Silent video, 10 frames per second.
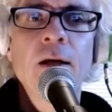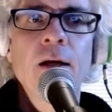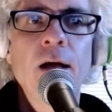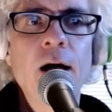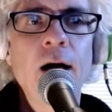
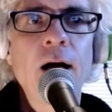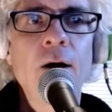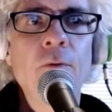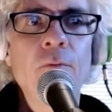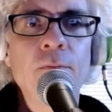
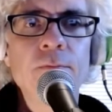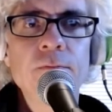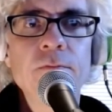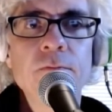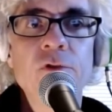
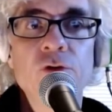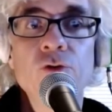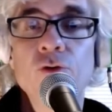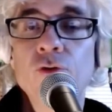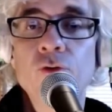
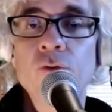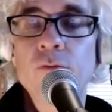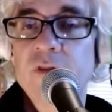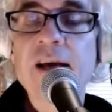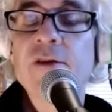to
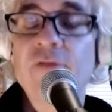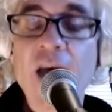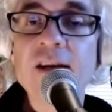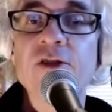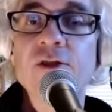take
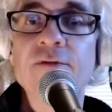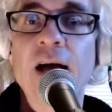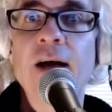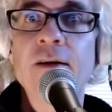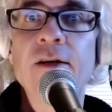advantage of
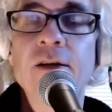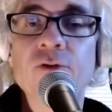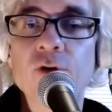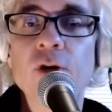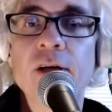that. And
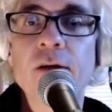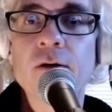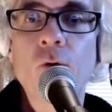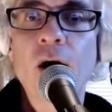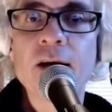it's
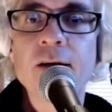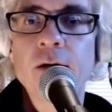really quite,